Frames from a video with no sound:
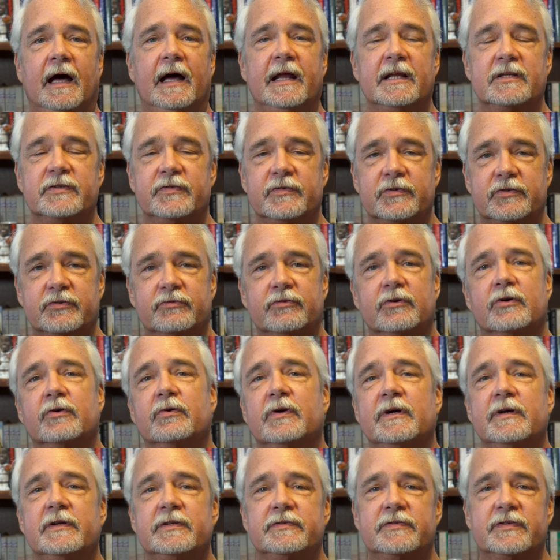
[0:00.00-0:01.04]
And it's
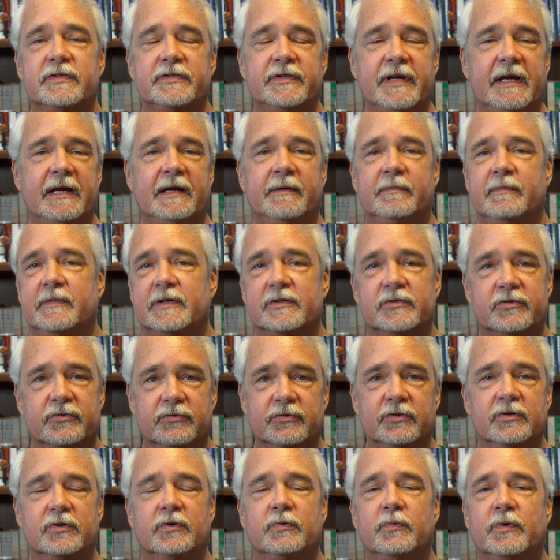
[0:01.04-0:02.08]
the same is
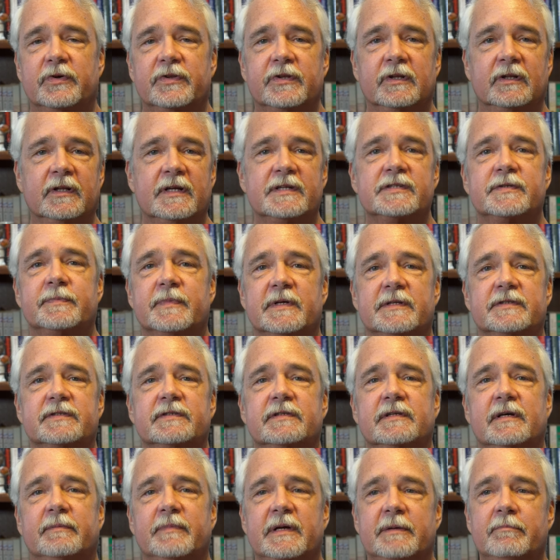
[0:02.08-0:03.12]
true with
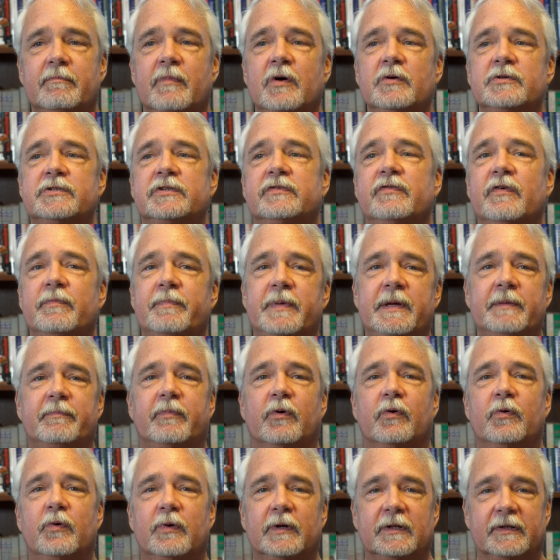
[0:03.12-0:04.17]
enlistments. I mean, most of the
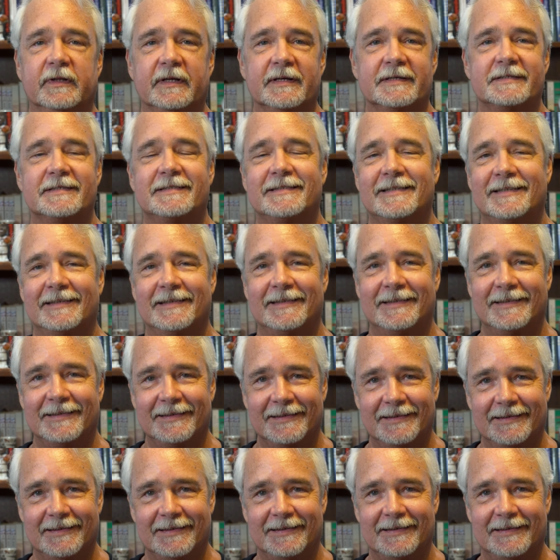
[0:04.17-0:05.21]
people who enlist
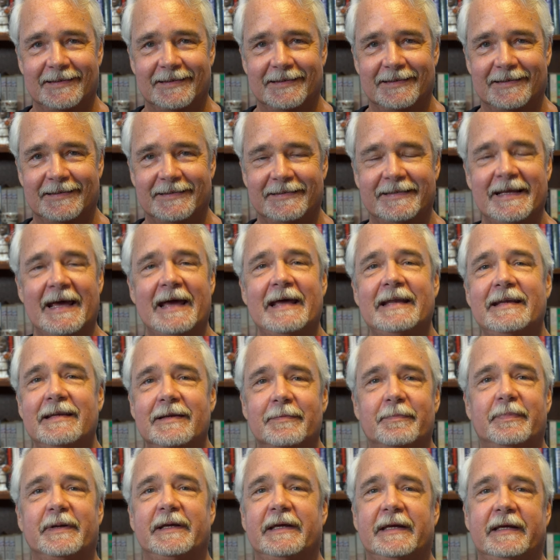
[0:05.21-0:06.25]
tend
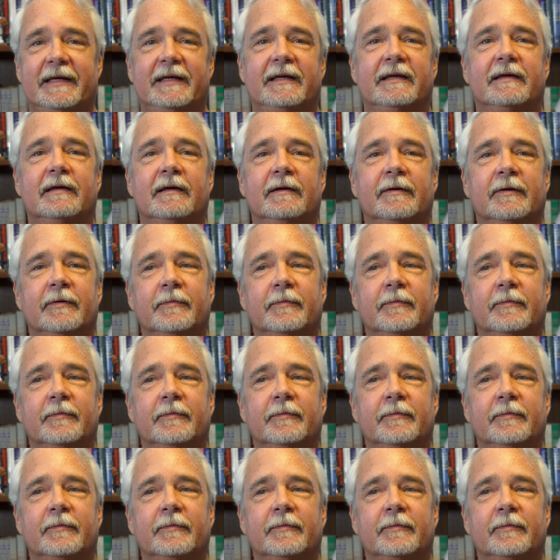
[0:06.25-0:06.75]
to be